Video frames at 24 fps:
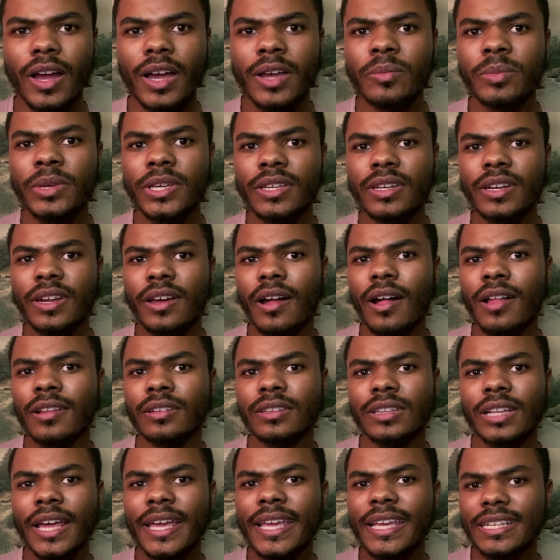I mean, a
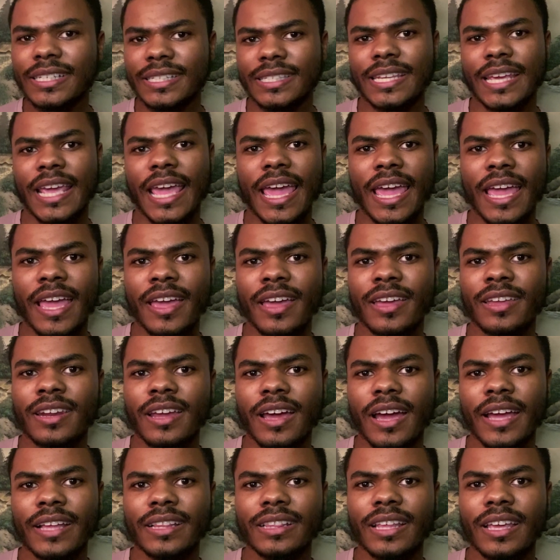light tan
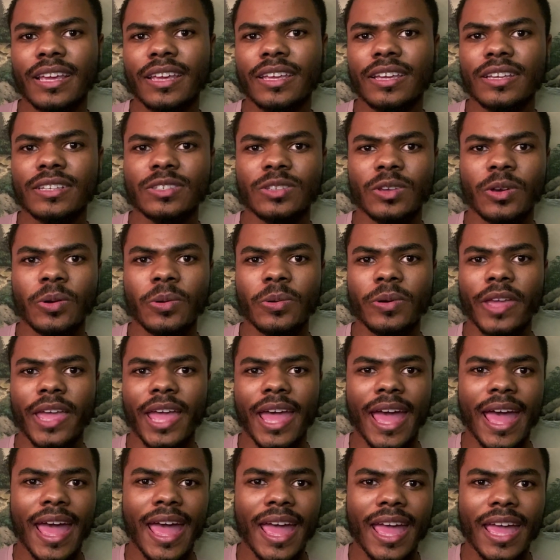I think is
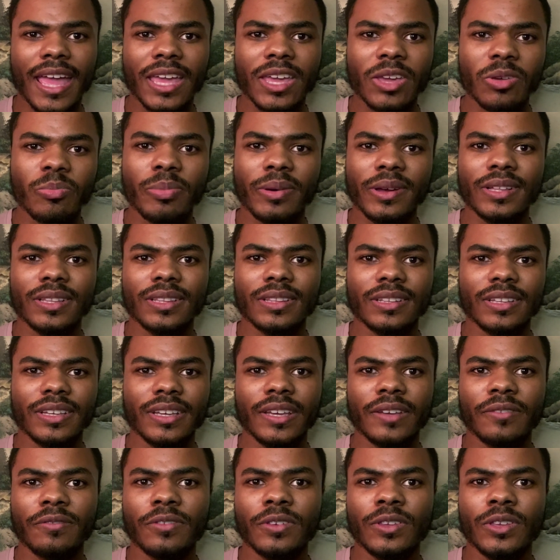okay, but
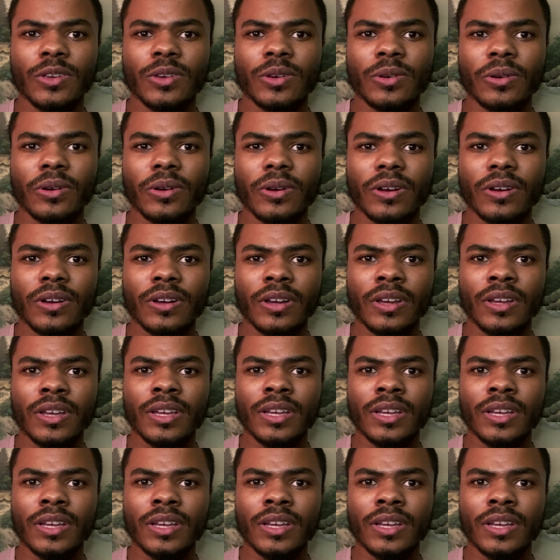if you're